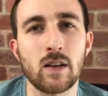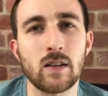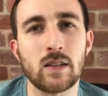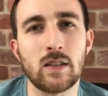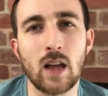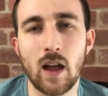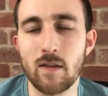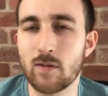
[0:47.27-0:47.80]

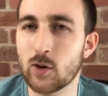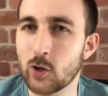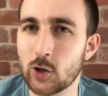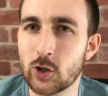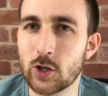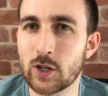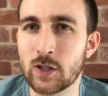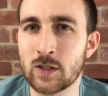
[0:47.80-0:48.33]

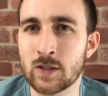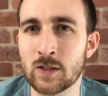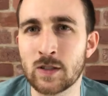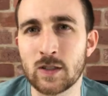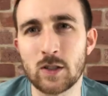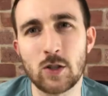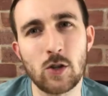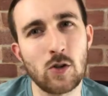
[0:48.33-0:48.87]
diversion
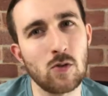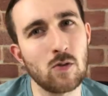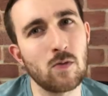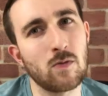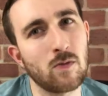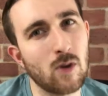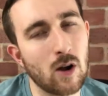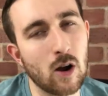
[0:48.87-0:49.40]
too
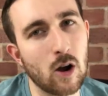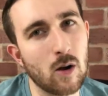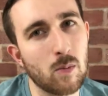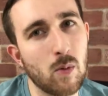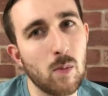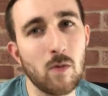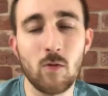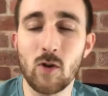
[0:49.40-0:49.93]
far.
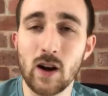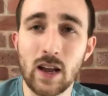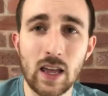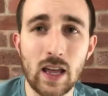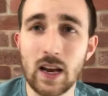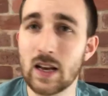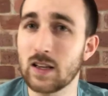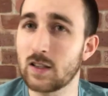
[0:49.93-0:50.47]
But before I
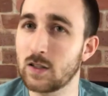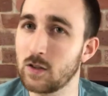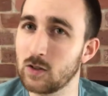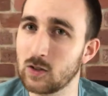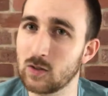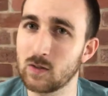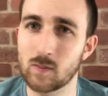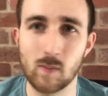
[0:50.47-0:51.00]
get
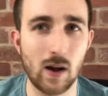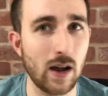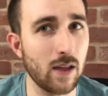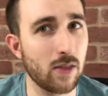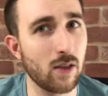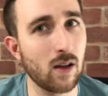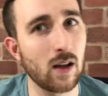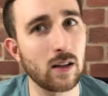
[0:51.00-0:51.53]
into my
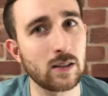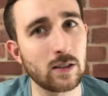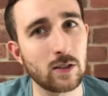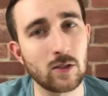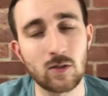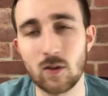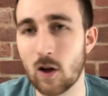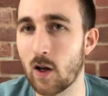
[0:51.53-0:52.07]

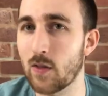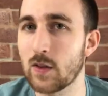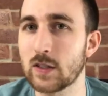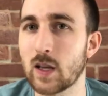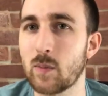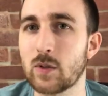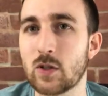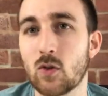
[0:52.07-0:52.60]
thoughts on this
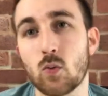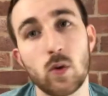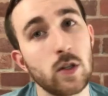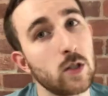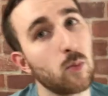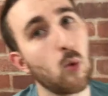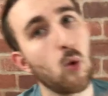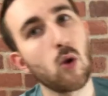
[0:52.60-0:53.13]
episode with
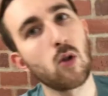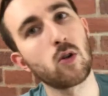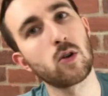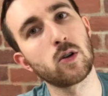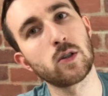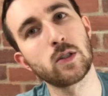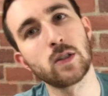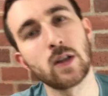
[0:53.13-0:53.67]

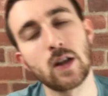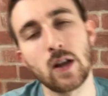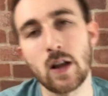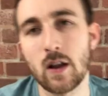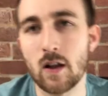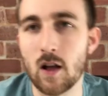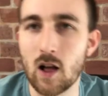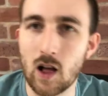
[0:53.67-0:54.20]
spoilers,
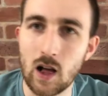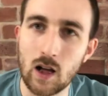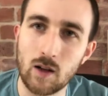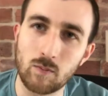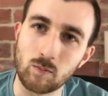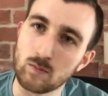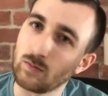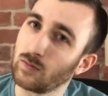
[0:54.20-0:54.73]

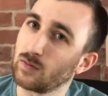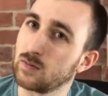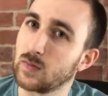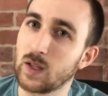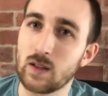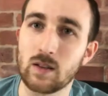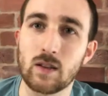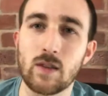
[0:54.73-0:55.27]

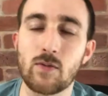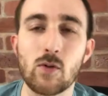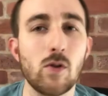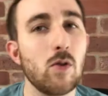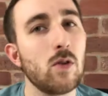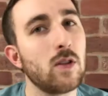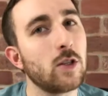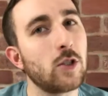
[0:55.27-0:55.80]
if you're new
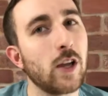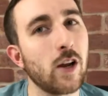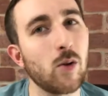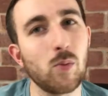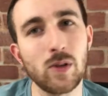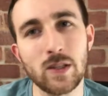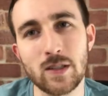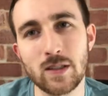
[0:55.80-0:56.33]
to the channel,
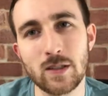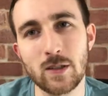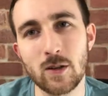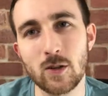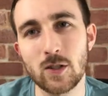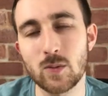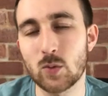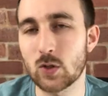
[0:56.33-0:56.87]
please consider
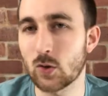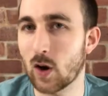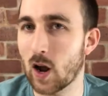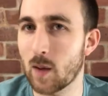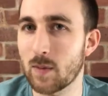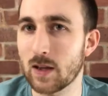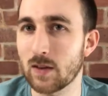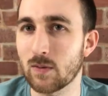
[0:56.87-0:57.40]

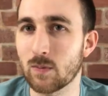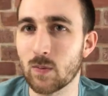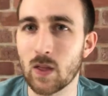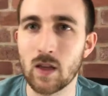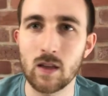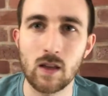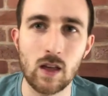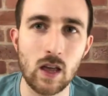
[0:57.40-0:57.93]
subscribing.
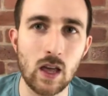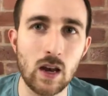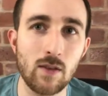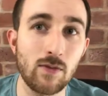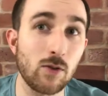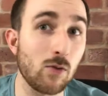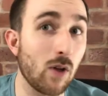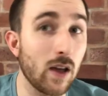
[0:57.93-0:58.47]
And if
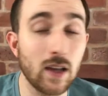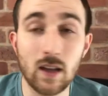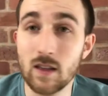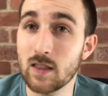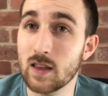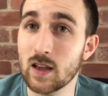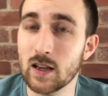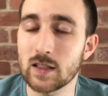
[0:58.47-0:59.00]
you like
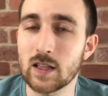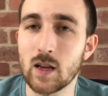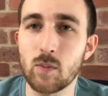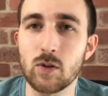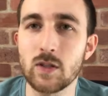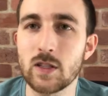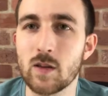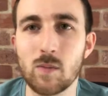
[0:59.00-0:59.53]
anything I say,
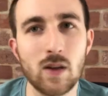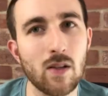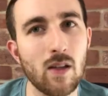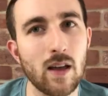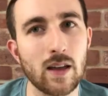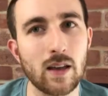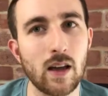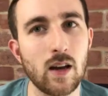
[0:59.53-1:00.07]
please give me a
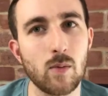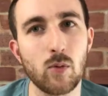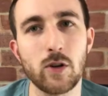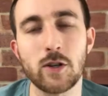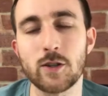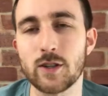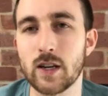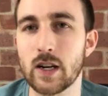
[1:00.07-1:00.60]
like. I'd
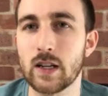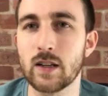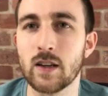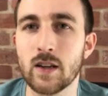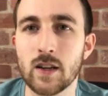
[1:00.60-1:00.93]
appreciate it.